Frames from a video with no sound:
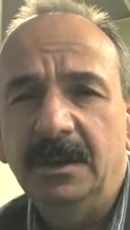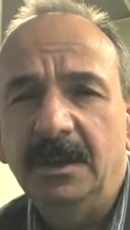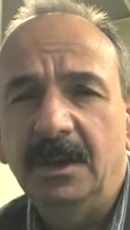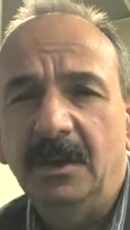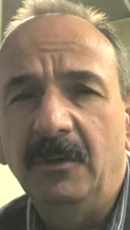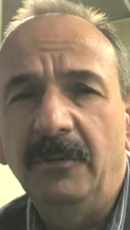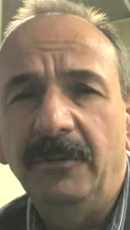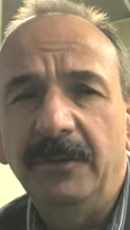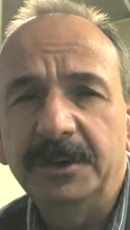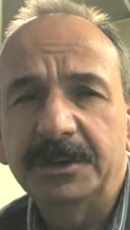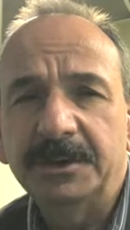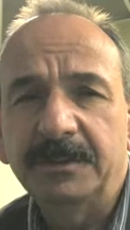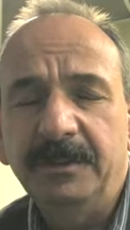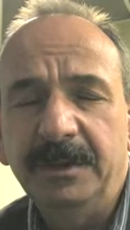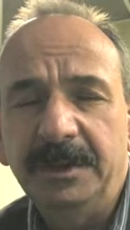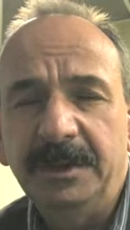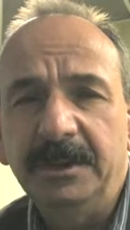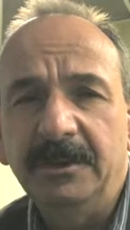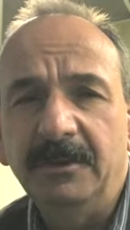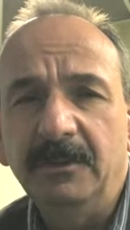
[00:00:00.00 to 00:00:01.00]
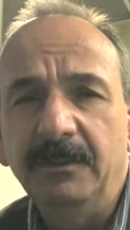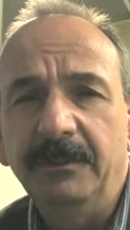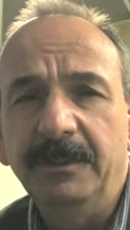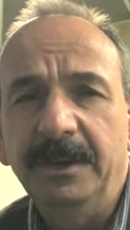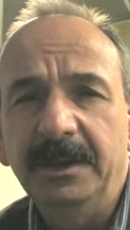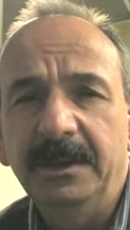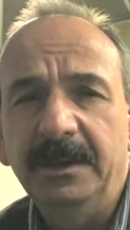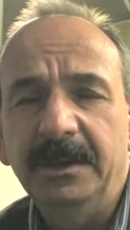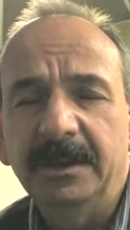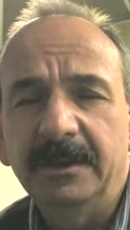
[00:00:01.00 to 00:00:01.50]
old-fashioned media, old
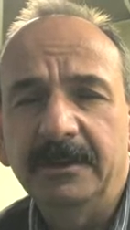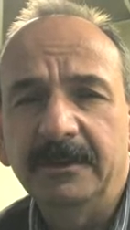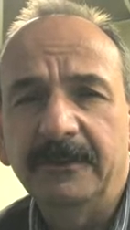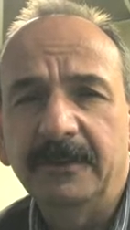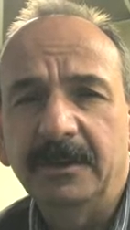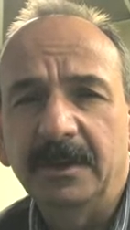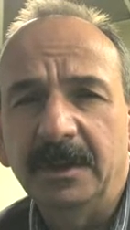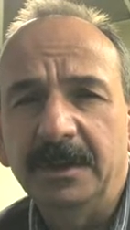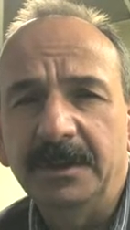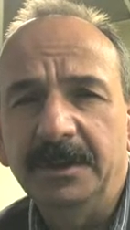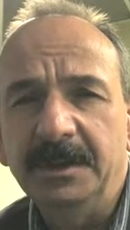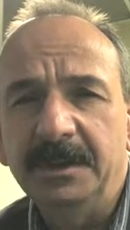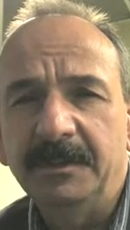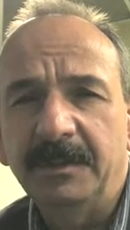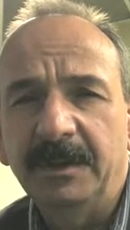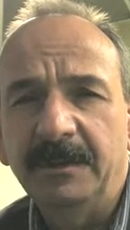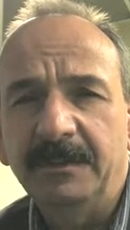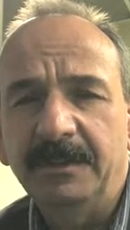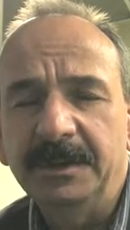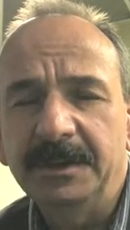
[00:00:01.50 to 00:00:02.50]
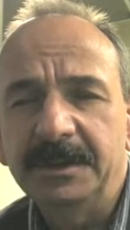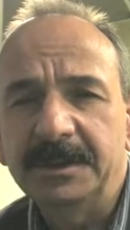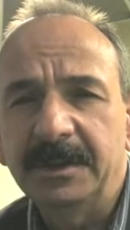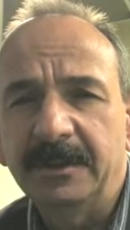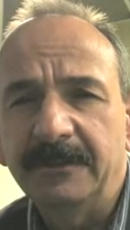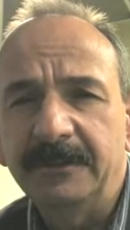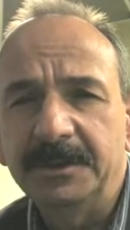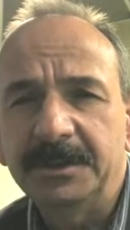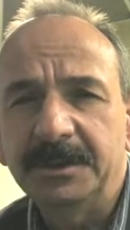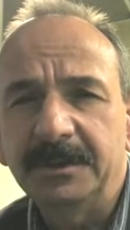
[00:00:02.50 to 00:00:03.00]
media, if you like, newspapers,
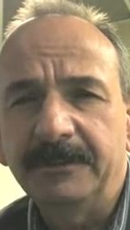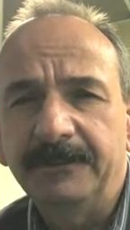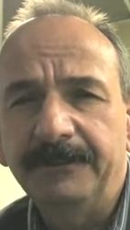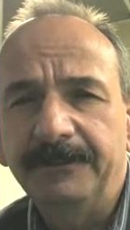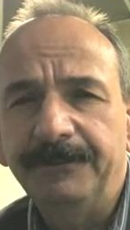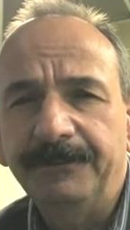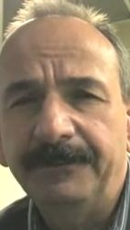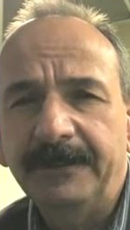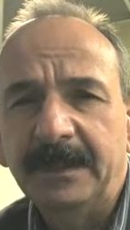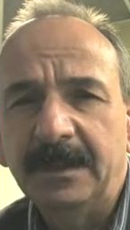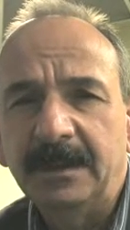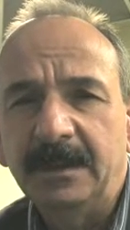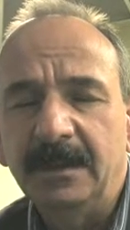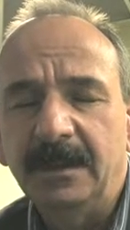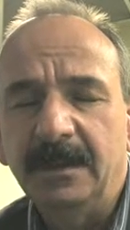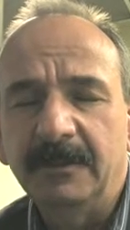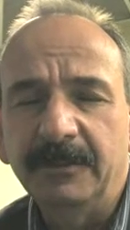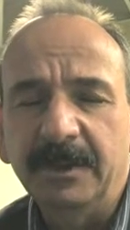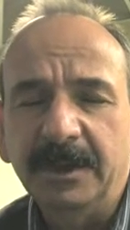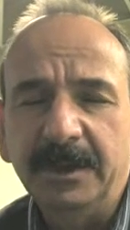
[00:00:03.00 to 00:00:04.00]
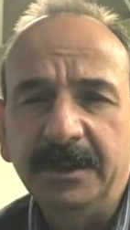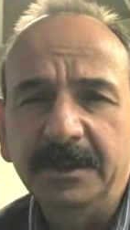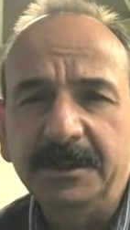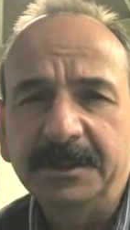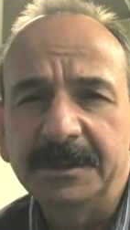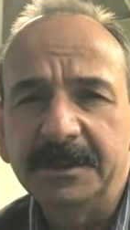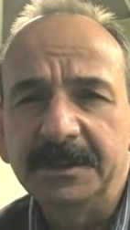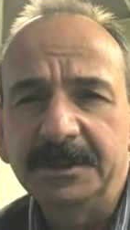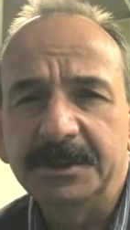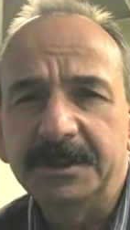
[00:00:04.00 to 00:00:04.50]
television, radio
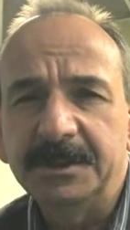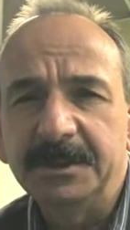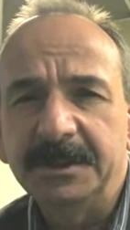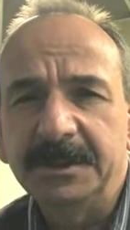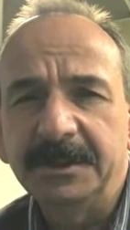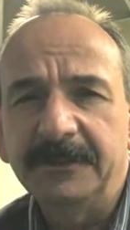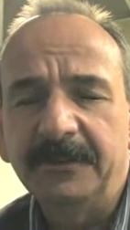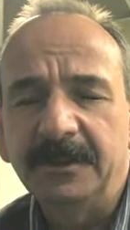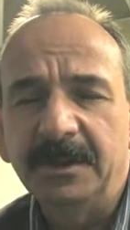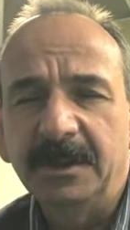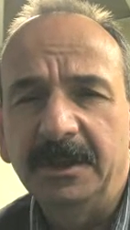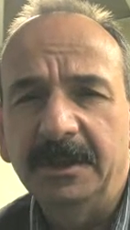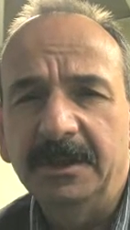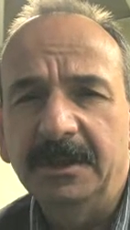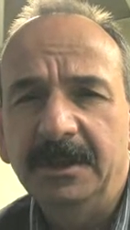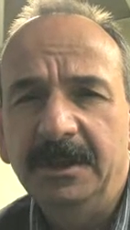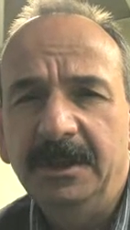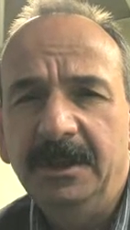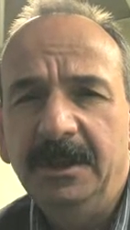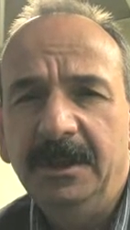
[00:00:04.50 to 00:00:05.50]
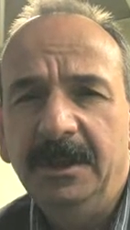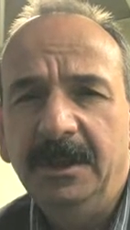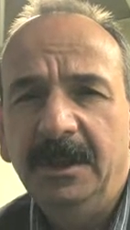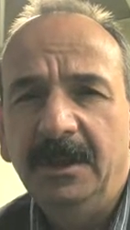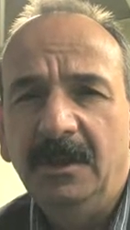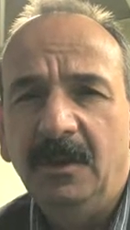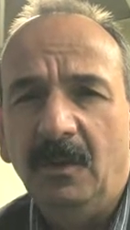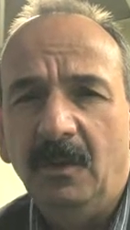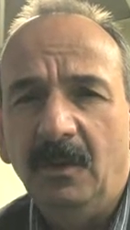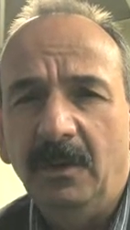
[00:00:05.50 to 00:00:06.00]
stations, if you like,
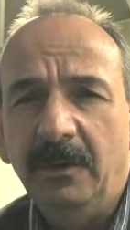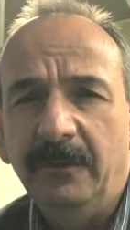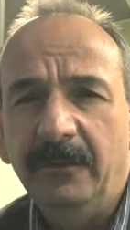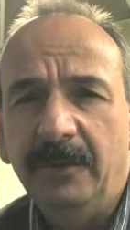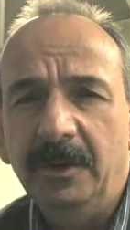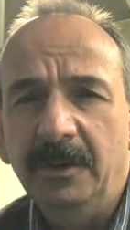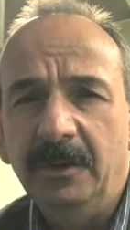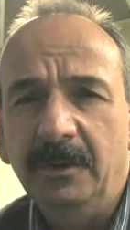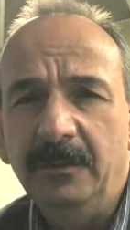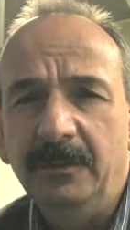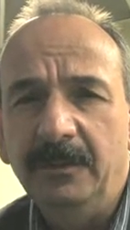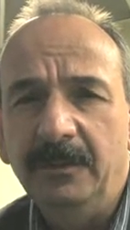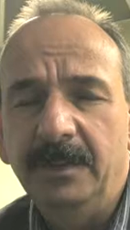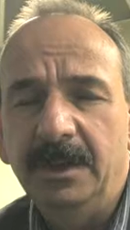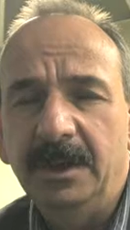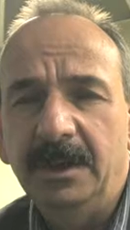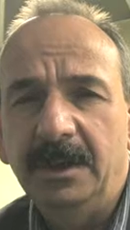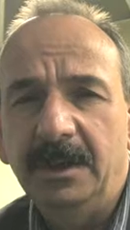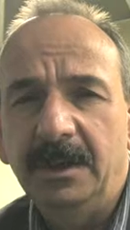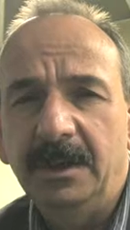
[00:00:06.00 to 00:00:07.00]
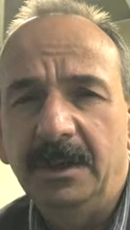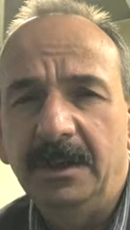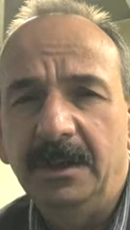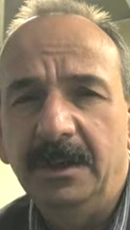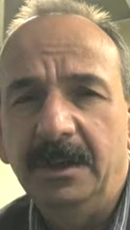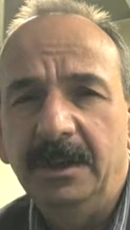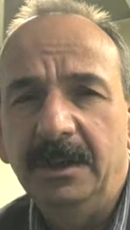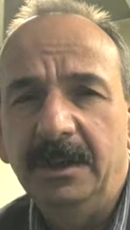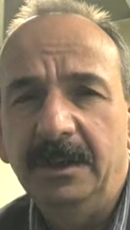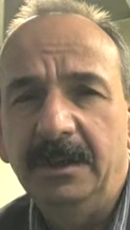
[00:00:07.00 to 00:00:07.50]
all of whom are
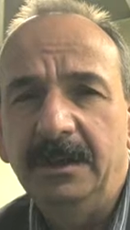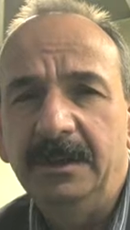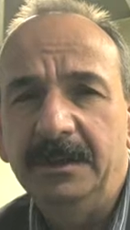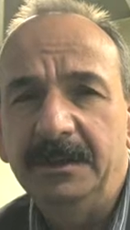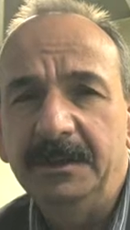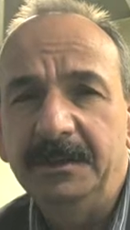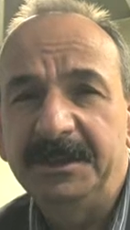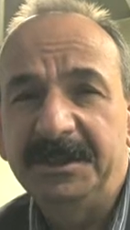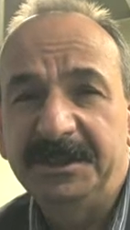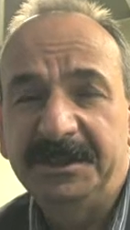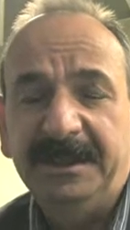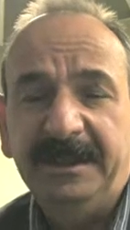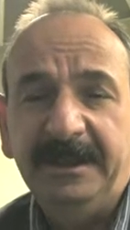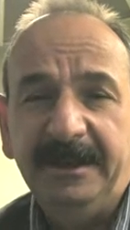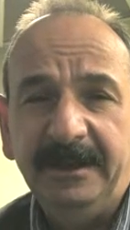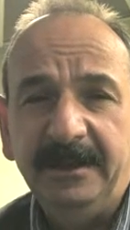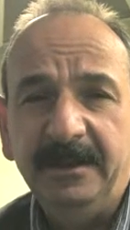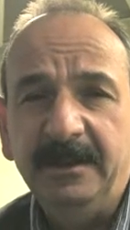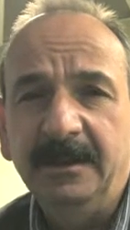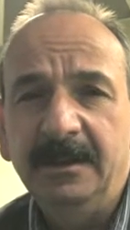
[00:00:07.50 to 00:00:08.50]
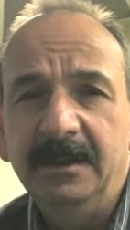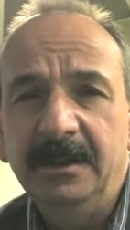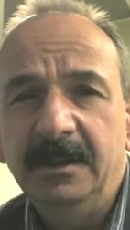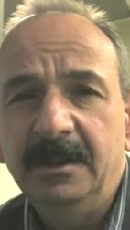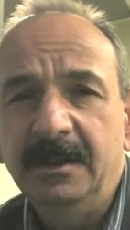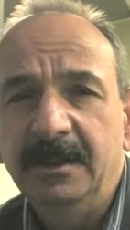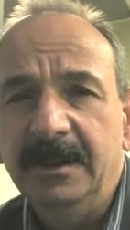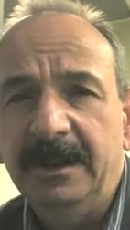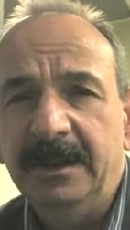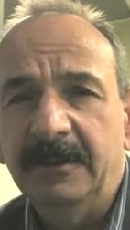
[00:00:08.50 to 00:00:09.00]
selling
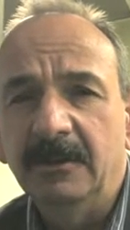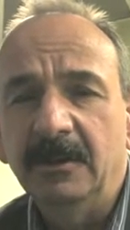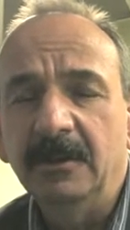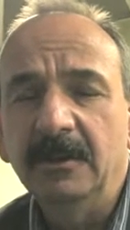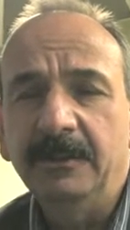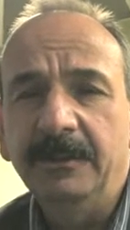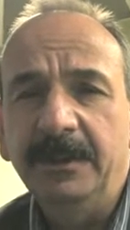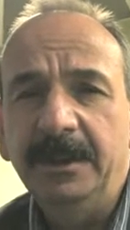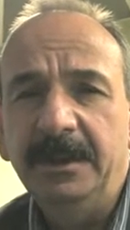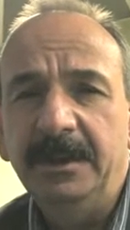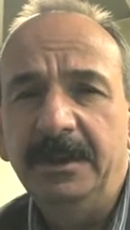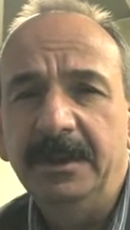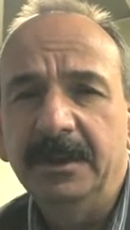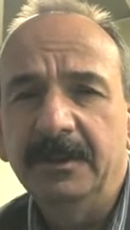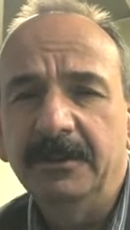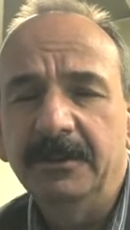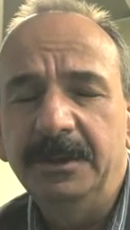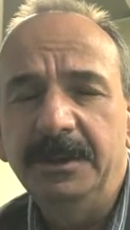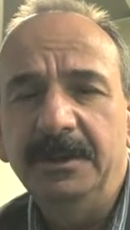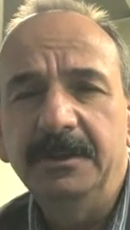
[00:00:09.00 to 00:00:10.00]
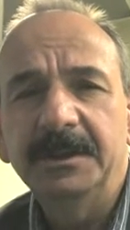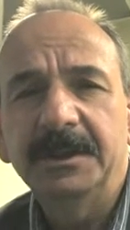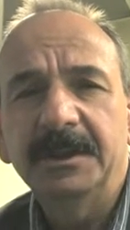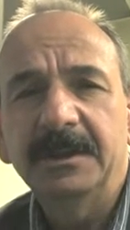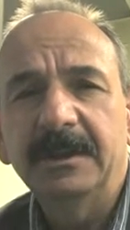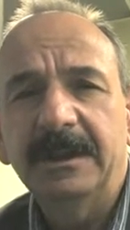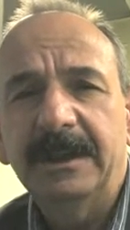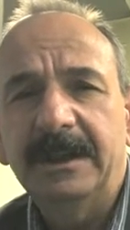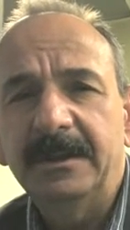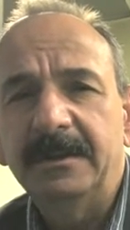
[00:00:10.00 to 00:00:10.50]
their old media and
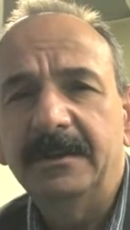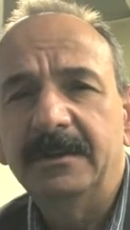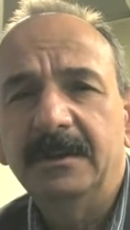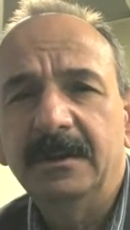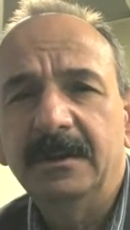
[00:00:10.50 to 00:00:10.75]
using that,